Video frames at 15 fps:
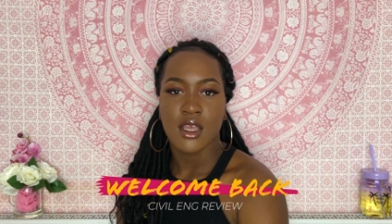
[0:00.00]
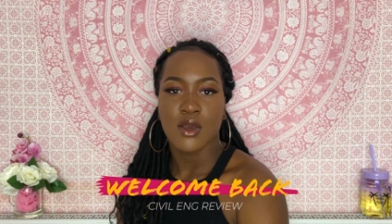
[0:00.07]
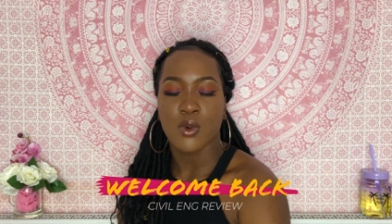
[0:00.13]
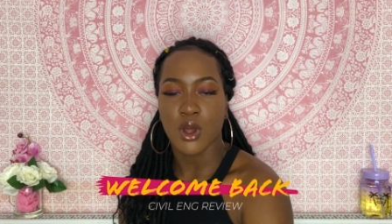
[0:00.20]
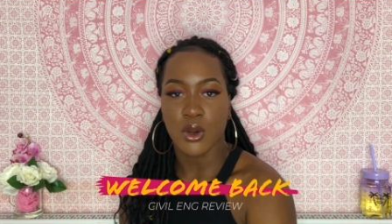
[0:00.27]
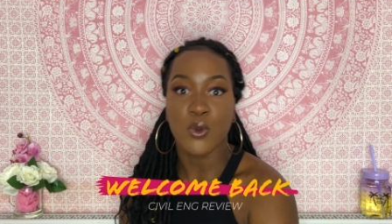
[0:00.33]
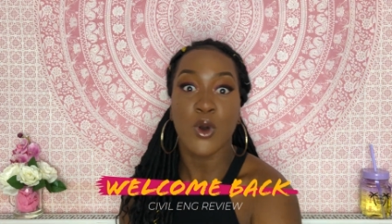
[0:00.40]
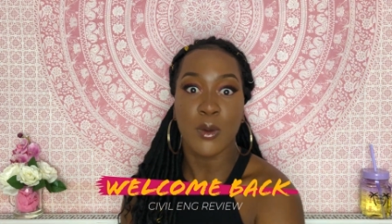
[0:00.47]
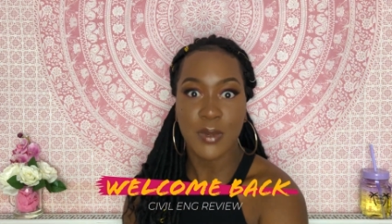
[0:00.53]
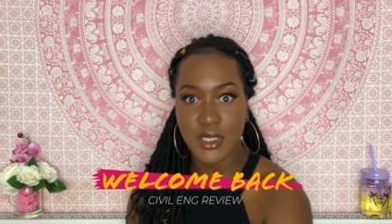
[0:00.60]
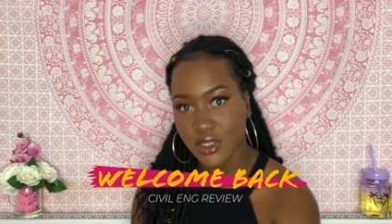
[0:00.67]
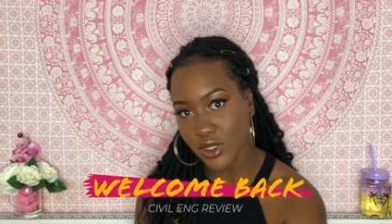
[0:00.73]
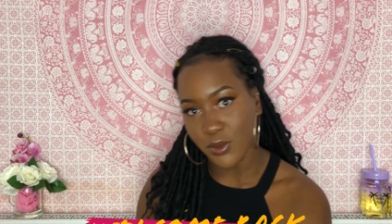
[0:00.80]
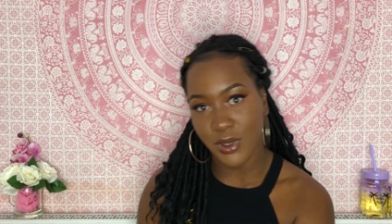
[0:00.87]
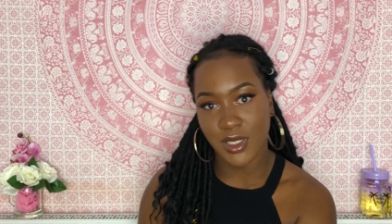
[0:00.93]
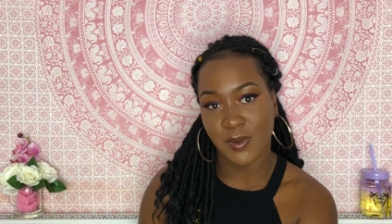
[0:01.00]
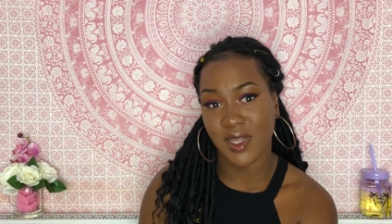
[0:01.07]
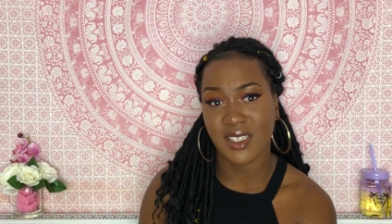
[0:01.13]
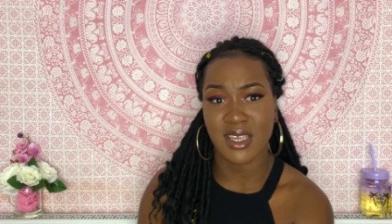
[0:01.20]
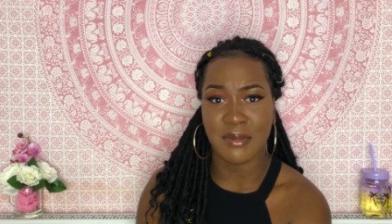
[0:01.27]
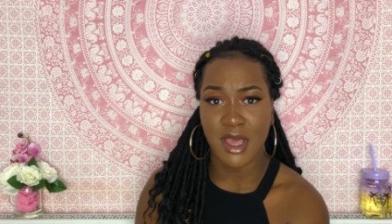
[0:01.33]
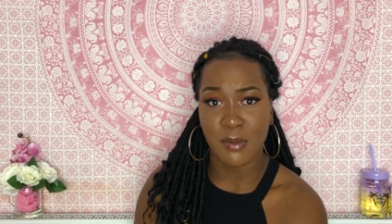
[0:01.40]
well, it will be 2 weeks by
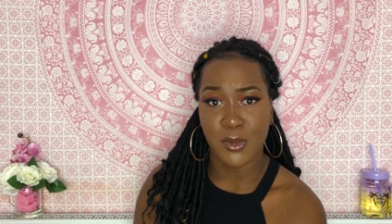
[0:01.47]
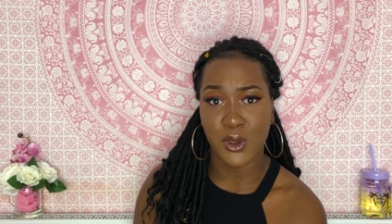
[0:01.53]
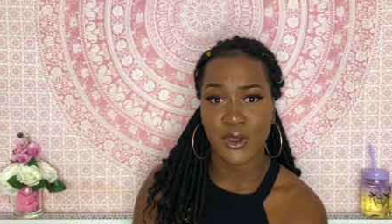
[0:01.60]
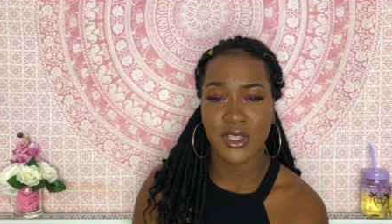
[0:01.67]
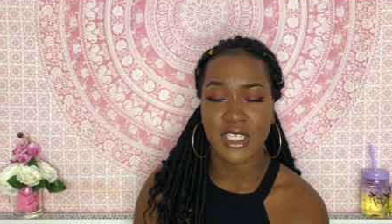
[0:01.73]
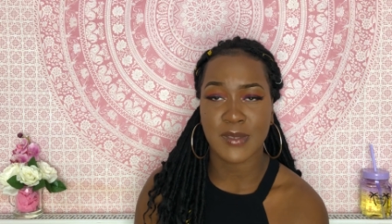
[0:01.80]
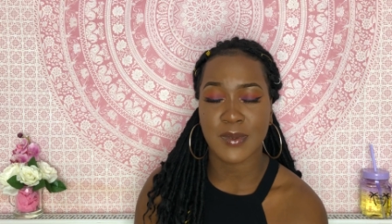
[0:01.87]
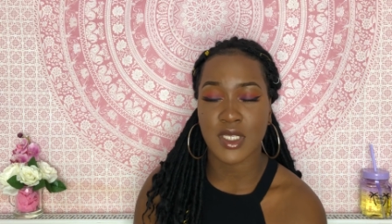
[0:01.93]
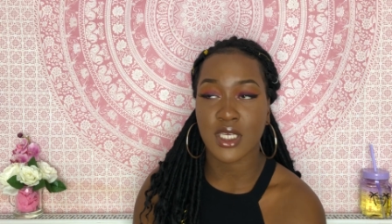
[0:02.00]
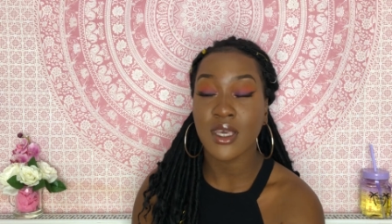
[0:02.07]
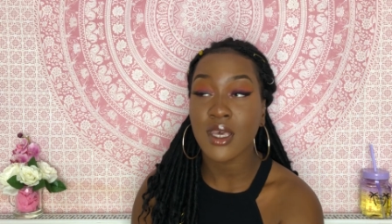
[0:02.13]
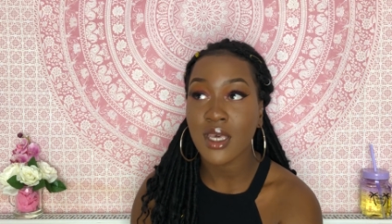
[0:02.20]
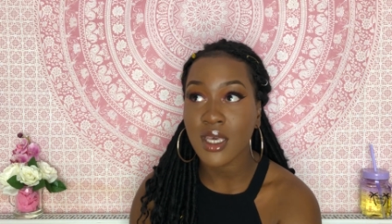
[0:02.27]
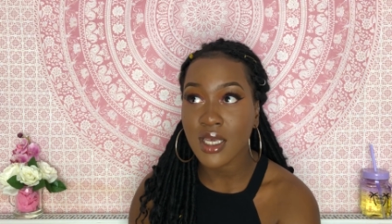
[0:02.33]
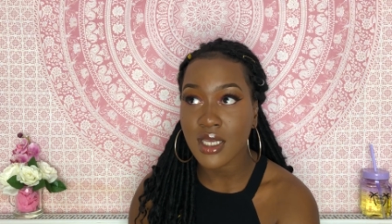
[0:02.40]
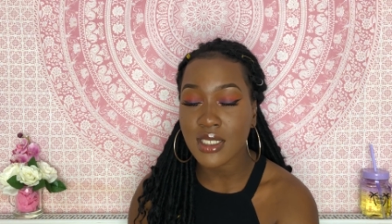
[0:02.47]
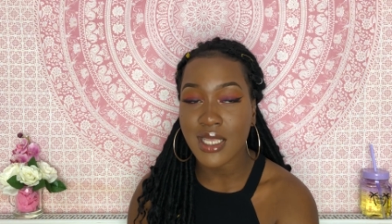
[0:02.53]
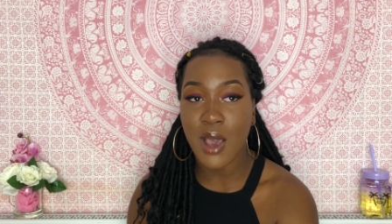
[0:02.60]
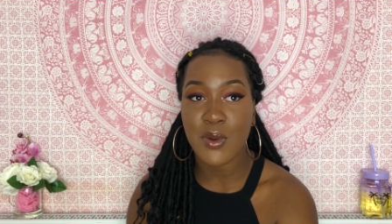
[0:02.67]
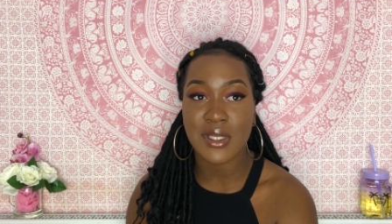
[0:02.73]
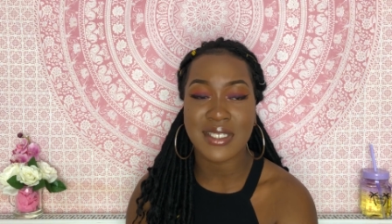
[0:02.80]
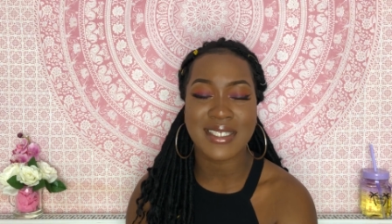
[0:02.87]
the time I upload this, because
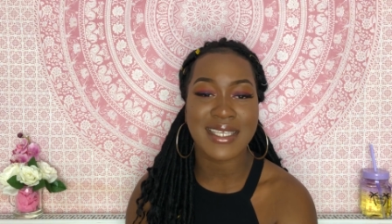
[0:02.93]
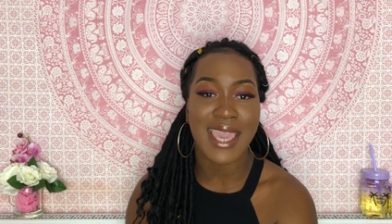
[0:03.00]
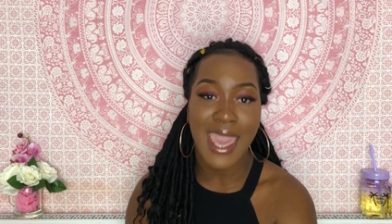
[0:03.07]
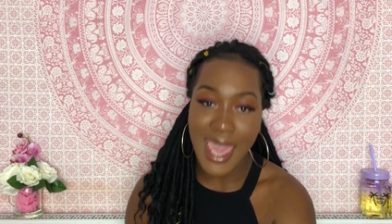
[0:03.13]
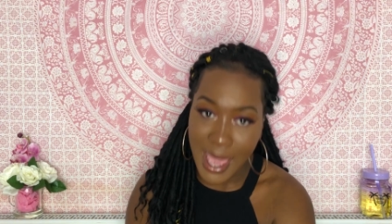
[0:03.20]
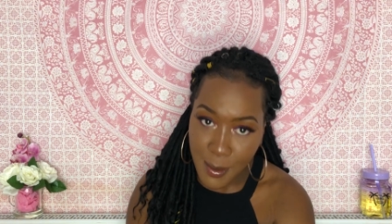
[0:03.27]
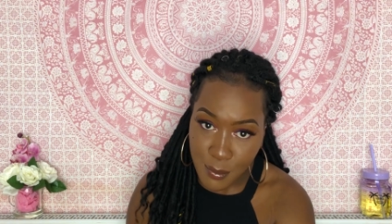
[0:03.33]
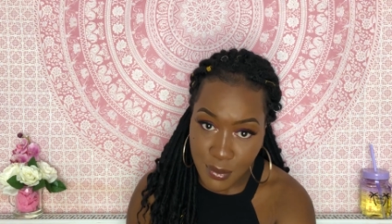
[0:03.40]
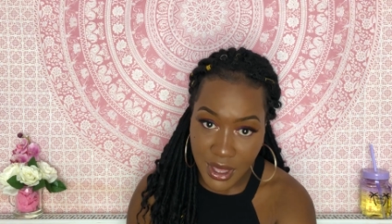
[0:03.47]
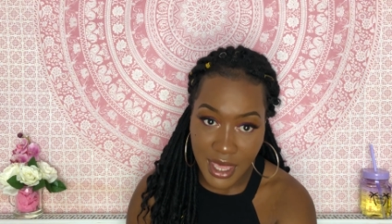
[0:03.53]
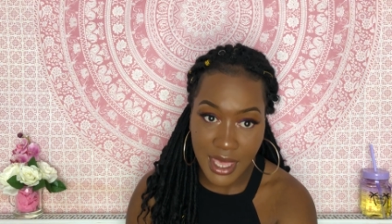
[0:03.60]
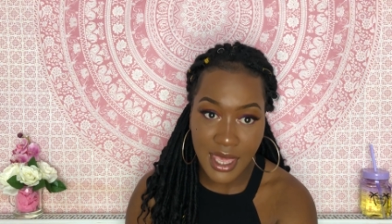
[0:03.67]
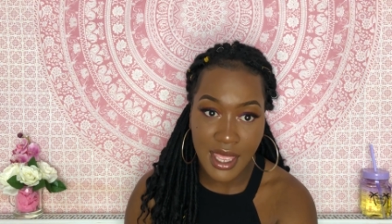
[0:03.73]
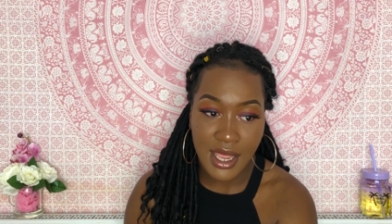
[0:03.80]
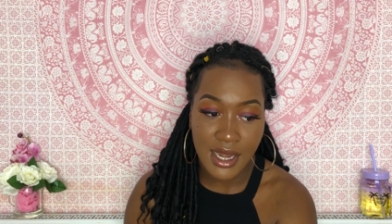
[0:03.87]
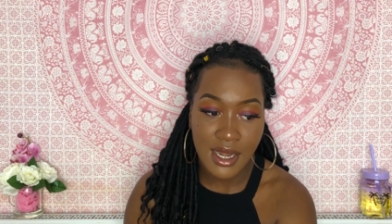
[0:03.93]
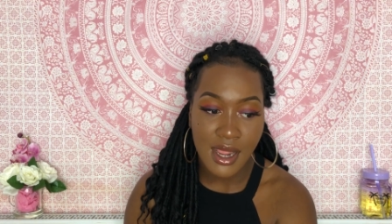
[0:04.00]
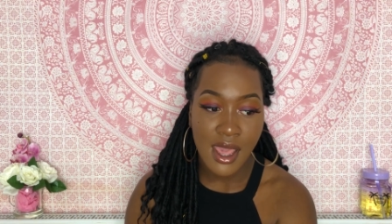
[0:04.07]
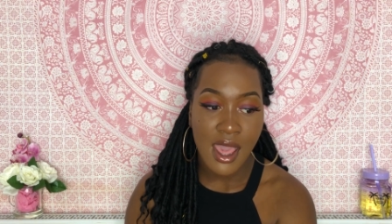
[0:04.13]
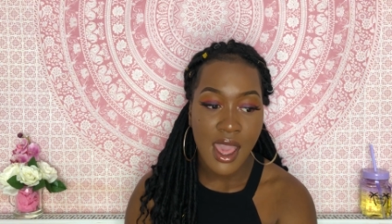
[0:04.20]
I was camping